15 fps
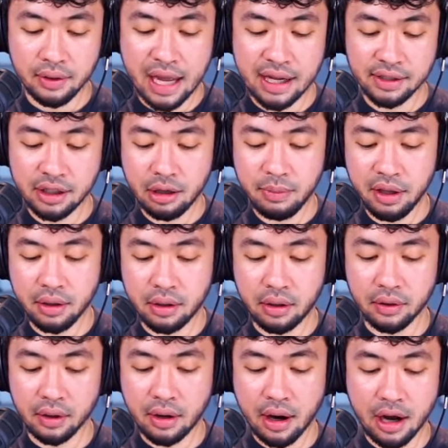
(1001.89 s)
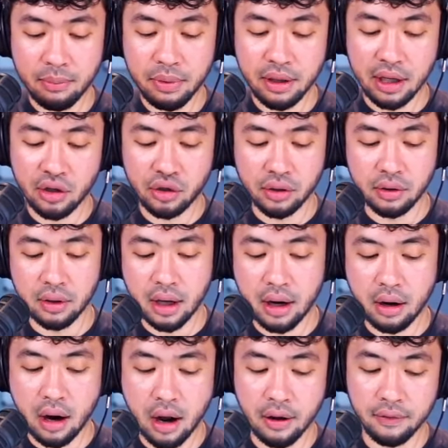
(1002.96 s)
That's going to be the combination
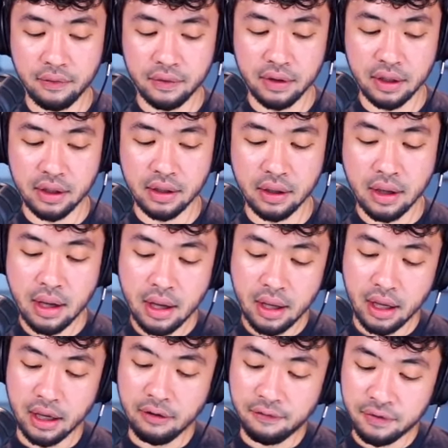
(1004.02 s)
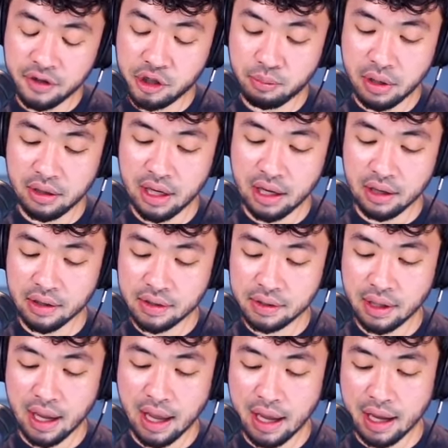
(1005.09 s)
there of the
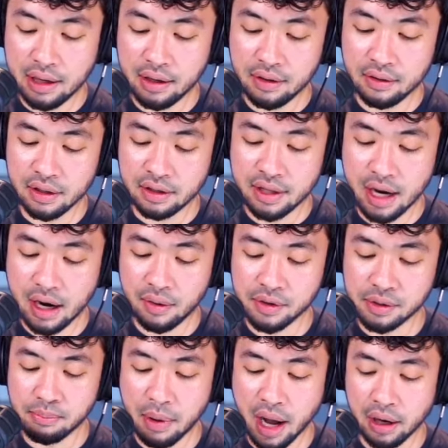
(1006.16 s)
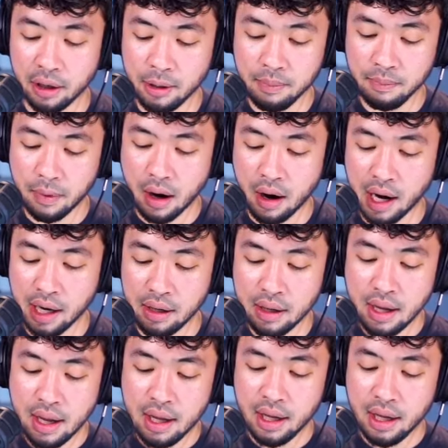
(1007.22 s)
infraspinatus and the teres minor, all right?